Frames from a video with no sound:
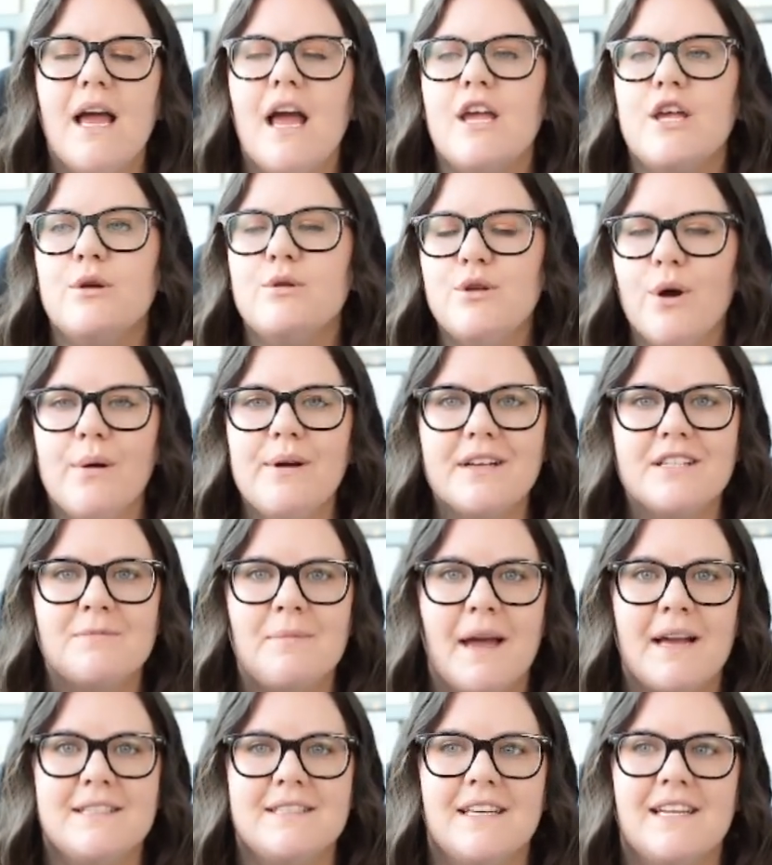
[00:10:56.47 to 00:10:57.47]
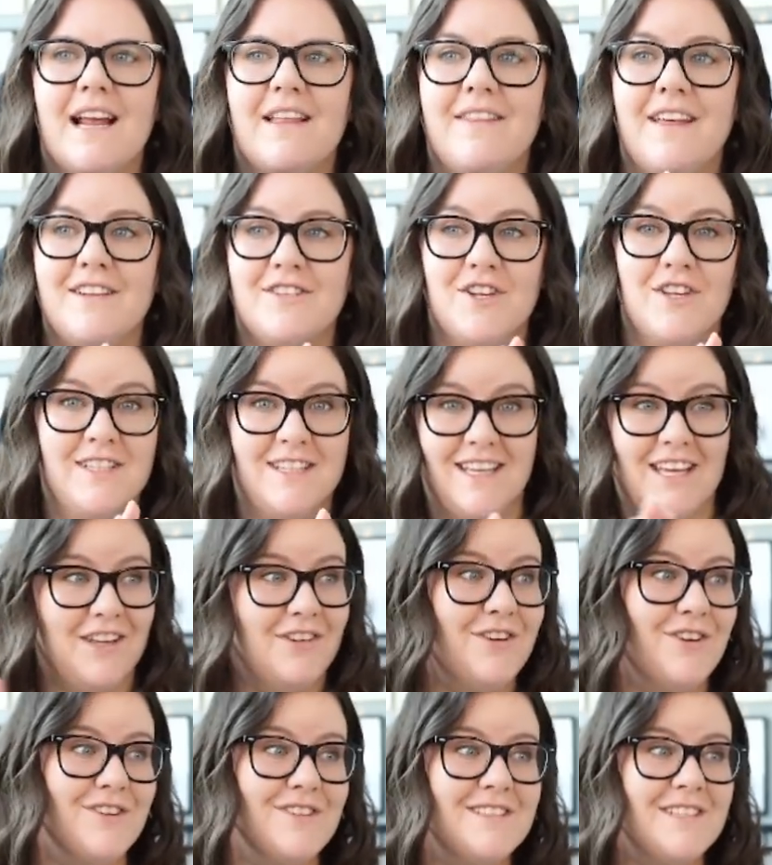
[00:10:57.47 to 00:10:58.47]
you don't expect it, and they just kill
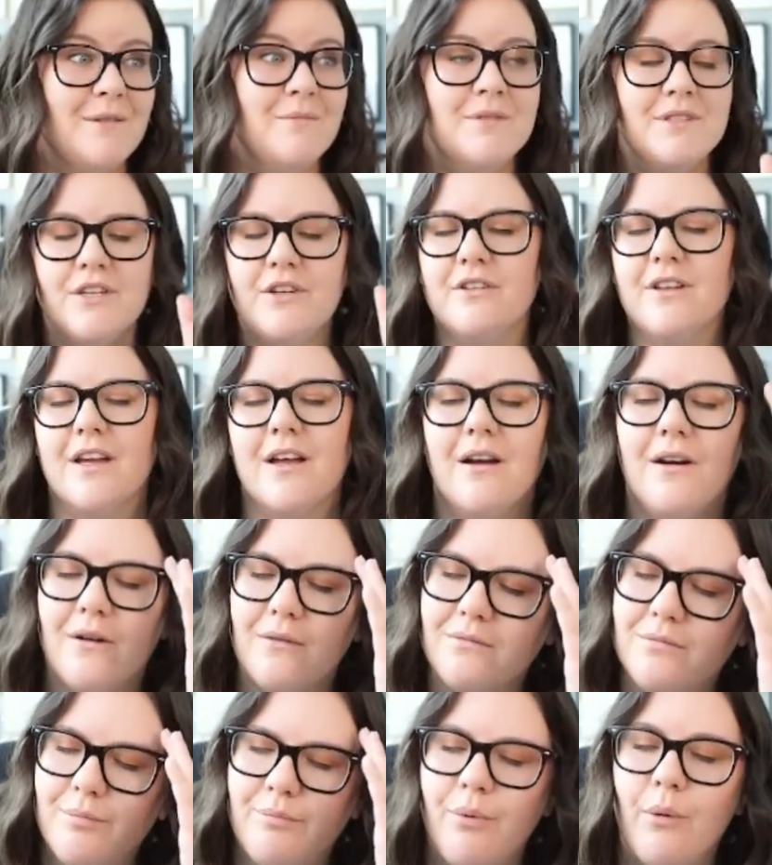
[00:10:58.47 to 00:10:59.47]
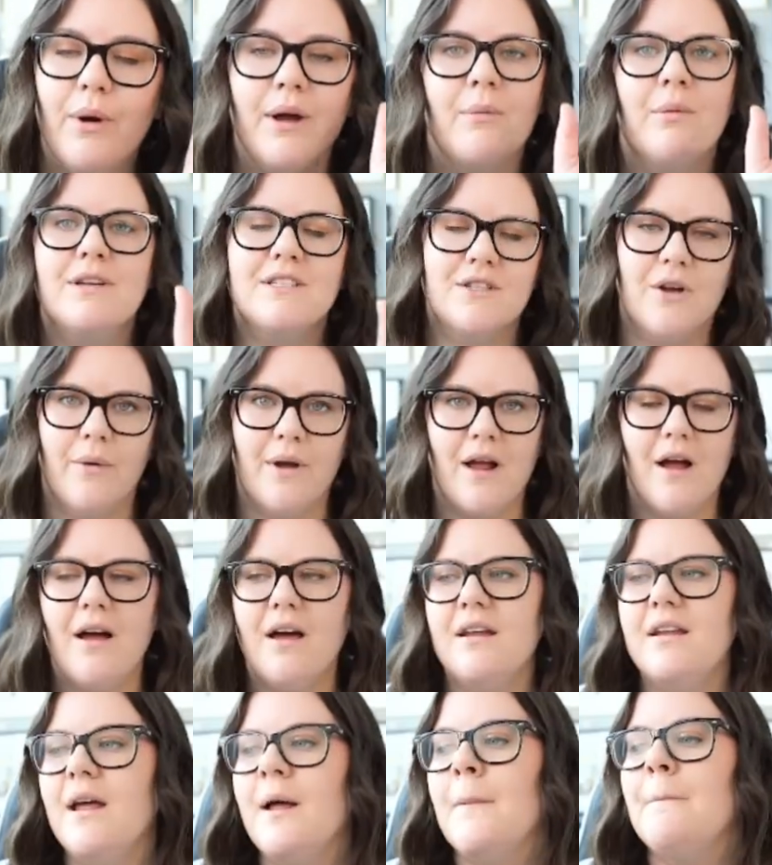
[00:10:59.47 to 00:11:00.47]
your Sims and you're like, oh boy, what is going
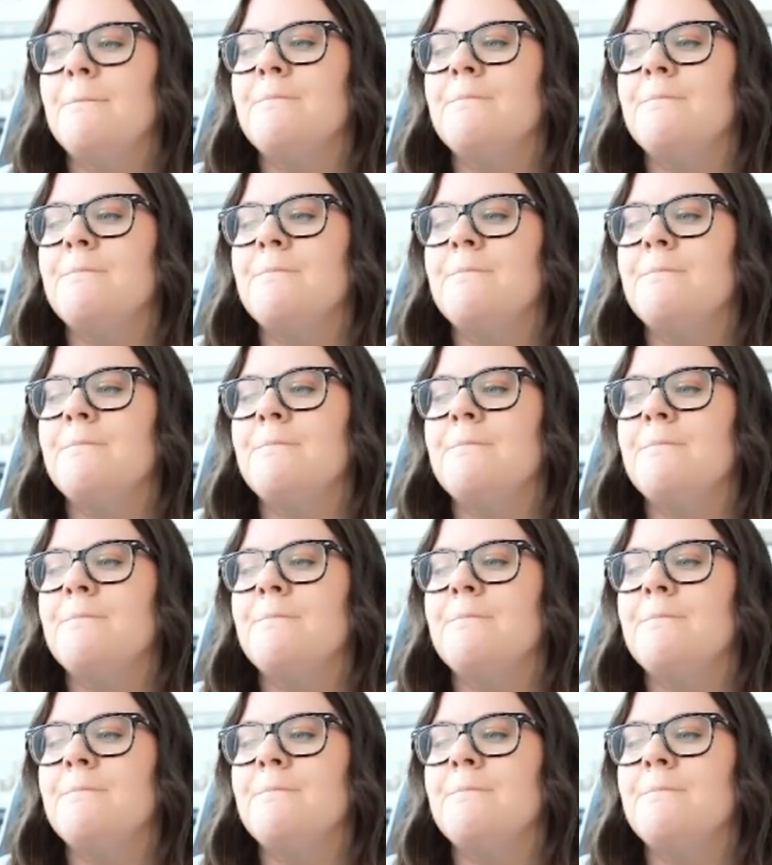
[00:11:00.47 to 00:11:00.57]
on?